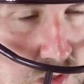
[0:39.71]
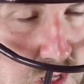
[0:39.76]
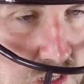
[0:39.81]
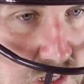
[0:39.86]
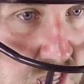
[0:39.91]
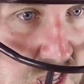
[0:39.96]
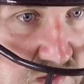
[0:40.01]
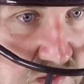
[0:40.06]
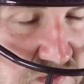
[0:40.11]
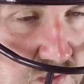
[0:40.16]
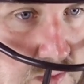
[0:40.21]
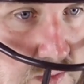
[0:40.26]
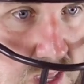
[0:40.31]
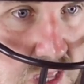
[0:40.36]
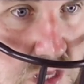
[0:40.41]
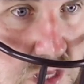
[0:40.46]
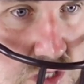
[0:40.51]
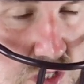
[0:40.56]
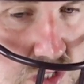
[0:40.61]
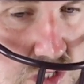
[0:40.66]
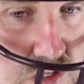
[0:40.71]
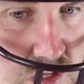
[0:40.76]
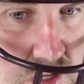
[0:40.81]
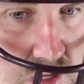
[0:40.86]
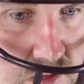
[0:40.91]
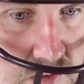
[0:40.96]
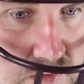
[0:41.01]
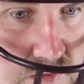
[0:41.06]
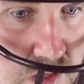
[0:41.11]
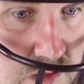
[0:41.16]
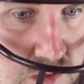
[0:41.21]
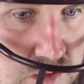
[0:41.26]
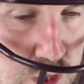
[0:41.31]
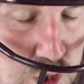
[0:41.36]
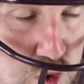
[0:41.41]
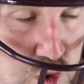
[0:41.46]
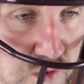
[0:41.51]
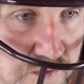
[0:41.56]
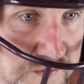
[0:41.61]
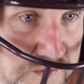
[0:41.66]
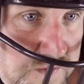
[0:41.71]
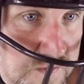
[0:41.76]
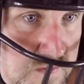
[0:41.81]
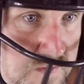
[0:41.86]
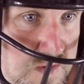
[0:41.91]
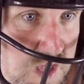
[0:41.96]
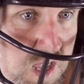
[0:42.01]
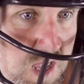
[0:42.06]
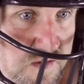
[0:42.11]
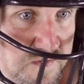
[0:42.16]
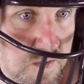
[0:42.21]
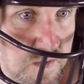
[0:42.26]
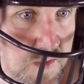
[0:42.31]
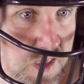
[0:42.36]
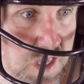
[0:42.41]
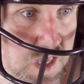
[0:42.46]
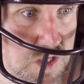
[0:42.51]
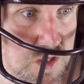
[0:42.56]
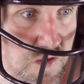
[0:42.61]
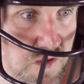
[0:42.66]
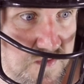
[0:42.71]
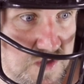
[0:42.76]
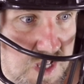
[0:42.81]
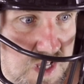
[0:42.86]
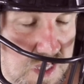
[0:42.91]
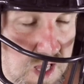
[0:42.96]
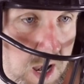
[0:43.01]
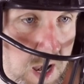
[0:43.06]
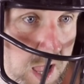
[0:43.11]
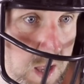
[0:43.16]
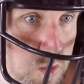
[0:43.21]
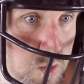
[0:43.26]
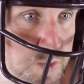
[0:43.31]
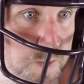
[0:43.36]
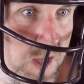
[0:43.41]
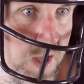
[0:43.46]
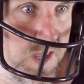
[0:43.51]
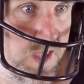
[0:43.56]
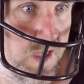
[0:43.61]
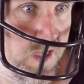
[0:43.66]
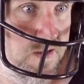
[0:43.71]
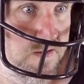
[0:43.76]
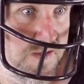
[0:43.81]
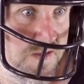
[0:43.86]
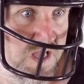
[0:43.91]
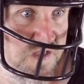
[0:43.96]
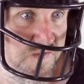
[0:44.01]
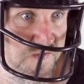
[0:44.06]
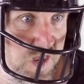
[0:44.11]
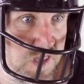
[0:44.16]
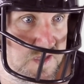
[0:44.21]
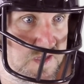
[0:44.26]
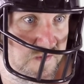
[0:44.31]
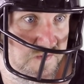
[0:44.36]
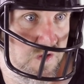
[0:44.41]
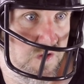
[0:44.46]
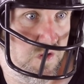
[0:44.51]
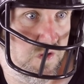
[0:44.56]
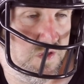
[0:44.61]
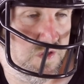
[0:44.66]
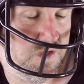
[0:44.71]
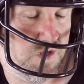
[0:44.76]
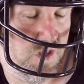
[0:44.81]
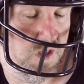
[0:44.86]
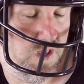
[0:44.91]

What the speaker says: the thing for me is, the tough thing for me is obviously the language barrier. That's very difficult.